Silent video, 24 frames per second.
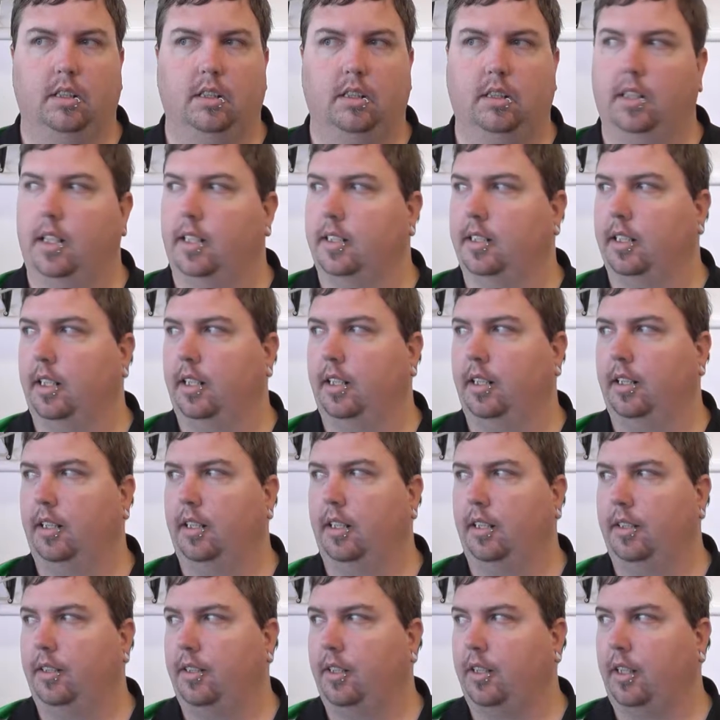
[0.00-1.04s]
There's
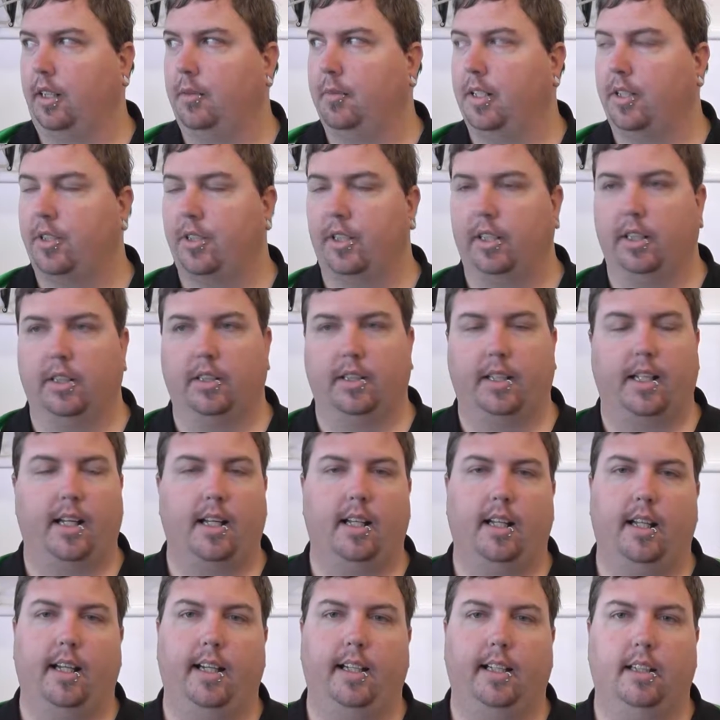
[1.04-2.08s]
a documentary on
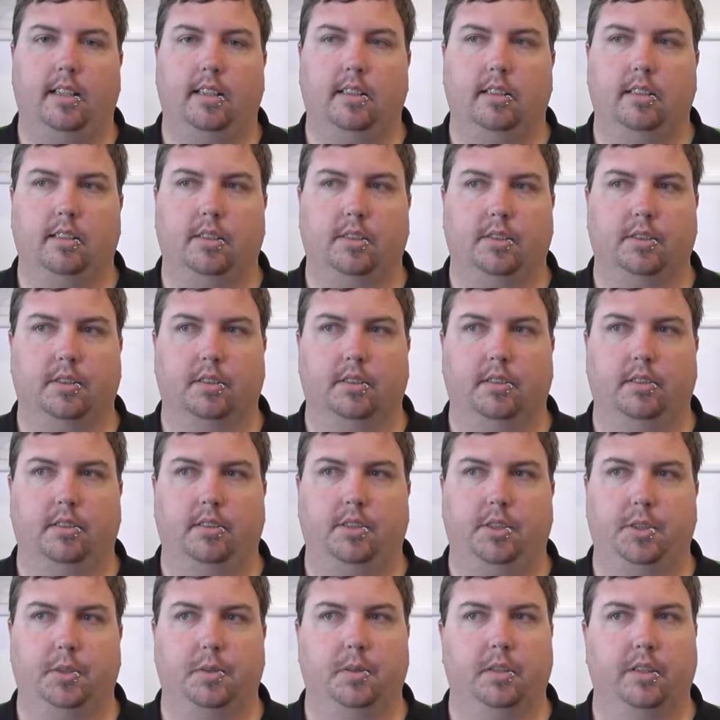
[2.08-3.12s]
that lake called
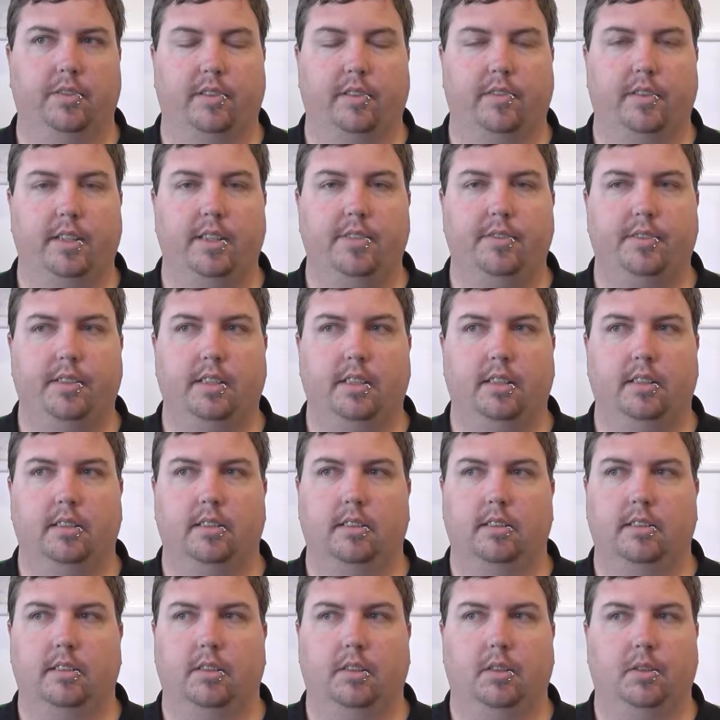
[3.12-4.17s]
Jewel of the Rift.
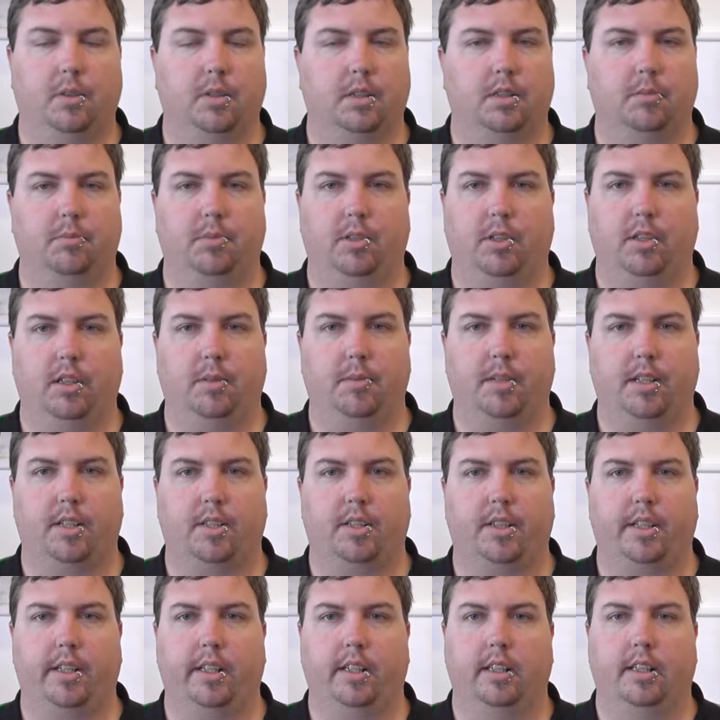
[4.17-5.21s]
Awesome
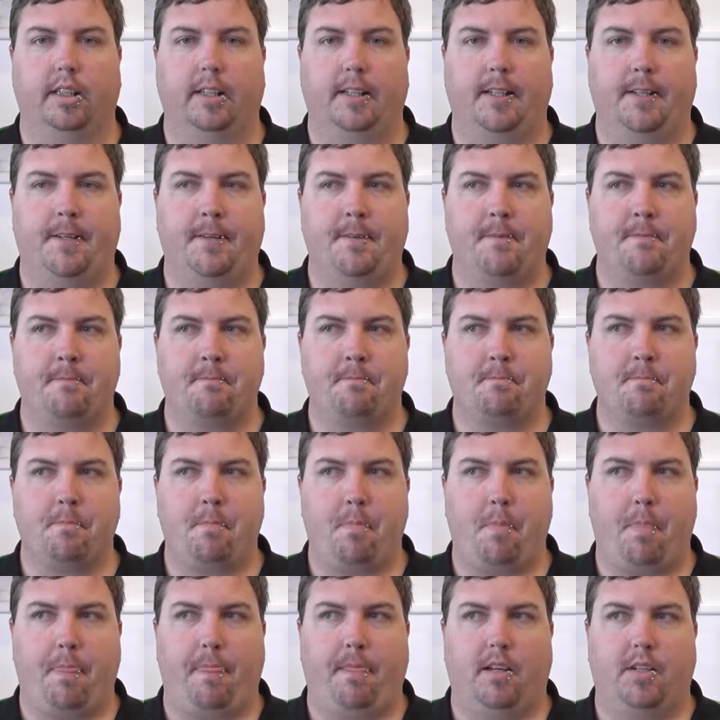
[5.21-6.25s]
documentary.
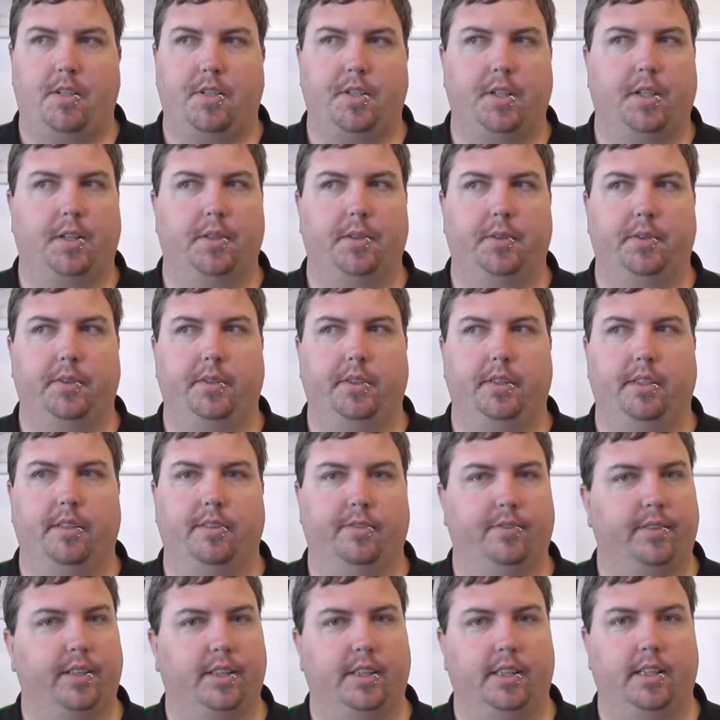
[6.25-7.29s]
Shows the
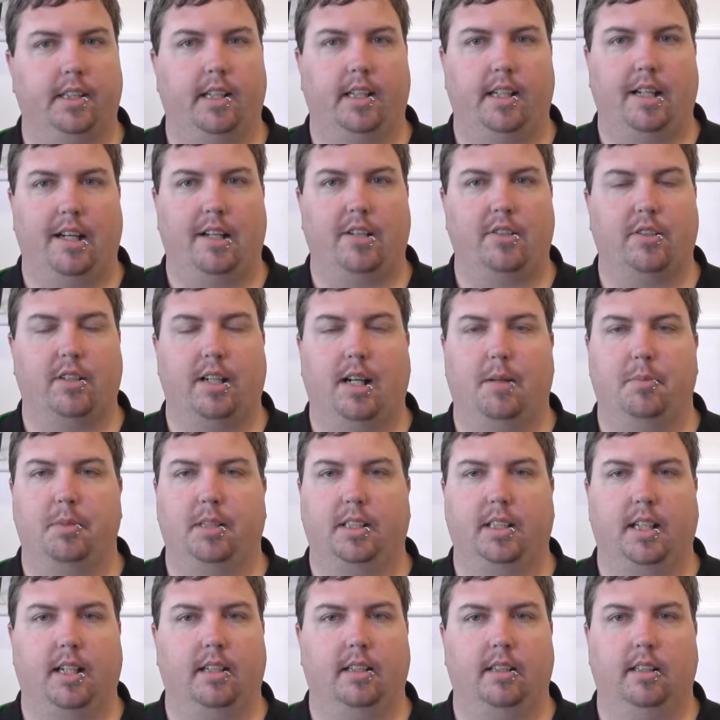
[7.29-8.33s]
fish in their natural
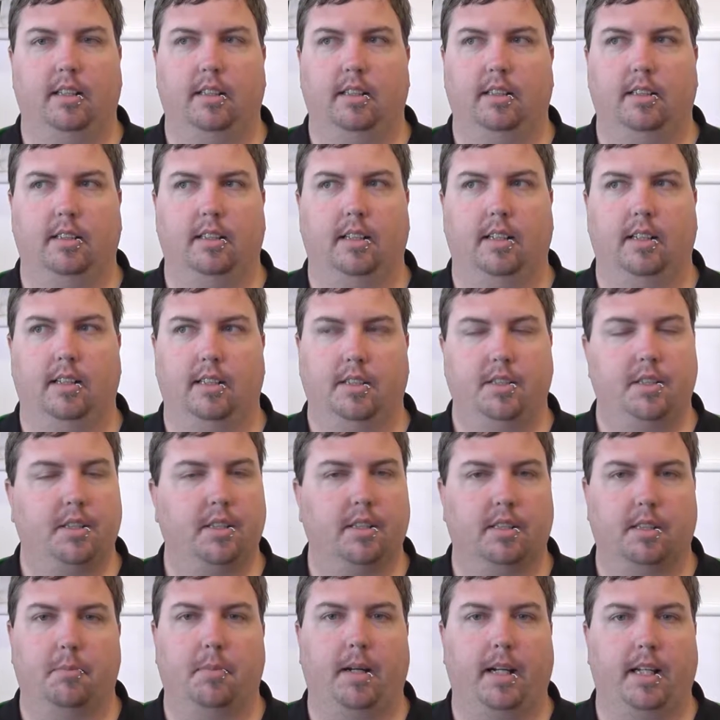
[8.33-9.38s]
habitat and it's
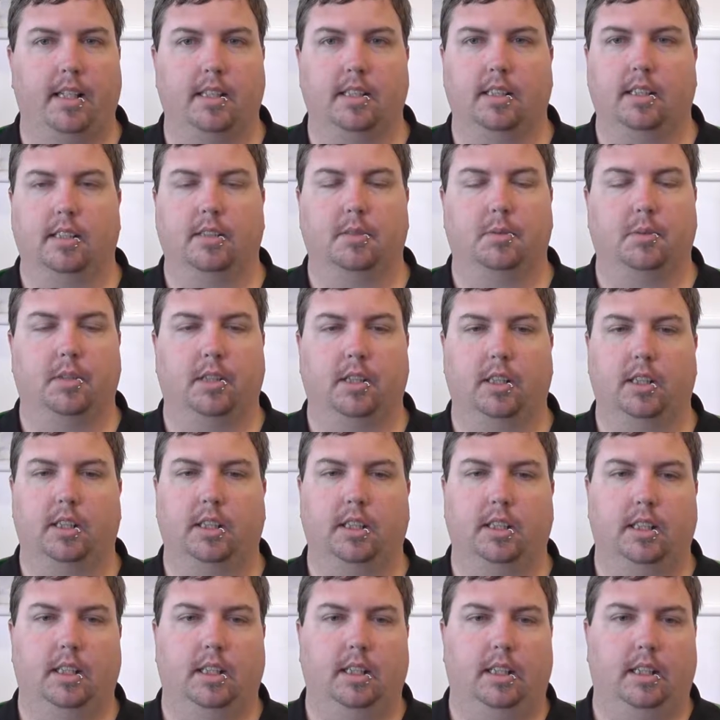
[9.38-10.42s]
just amazing to watch.
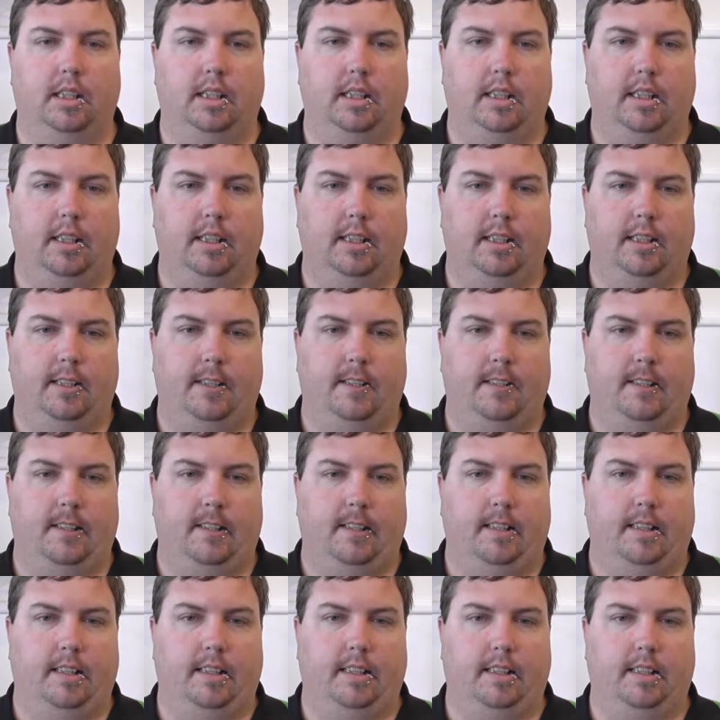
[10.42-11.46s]

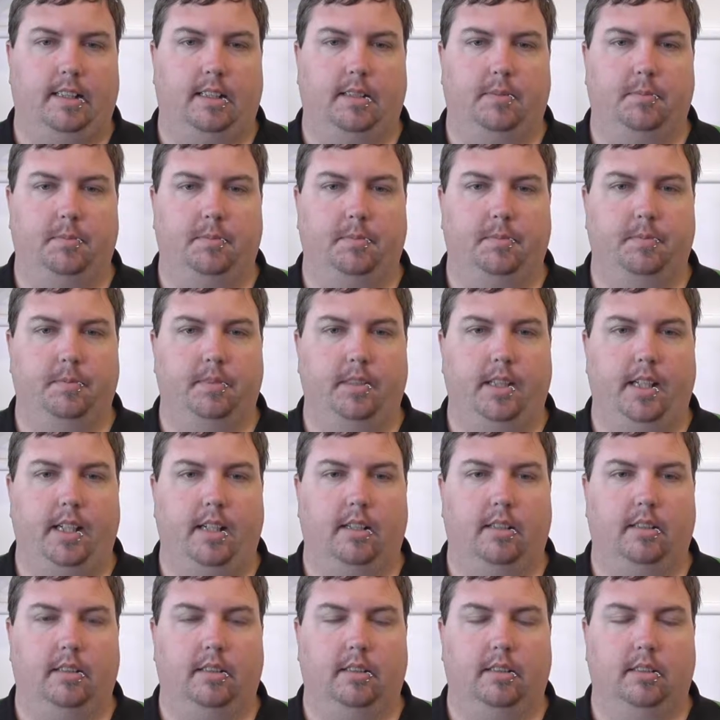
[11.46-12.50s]

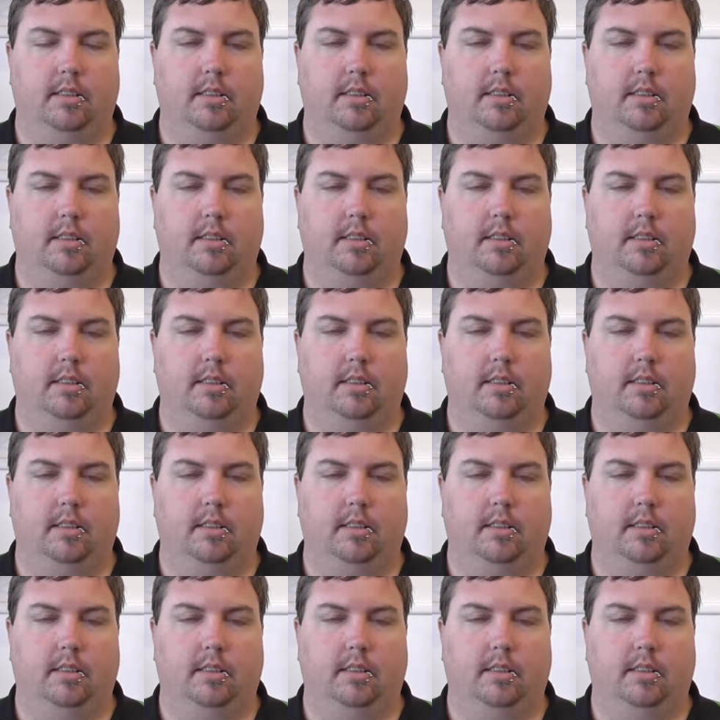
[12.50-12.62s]
Now,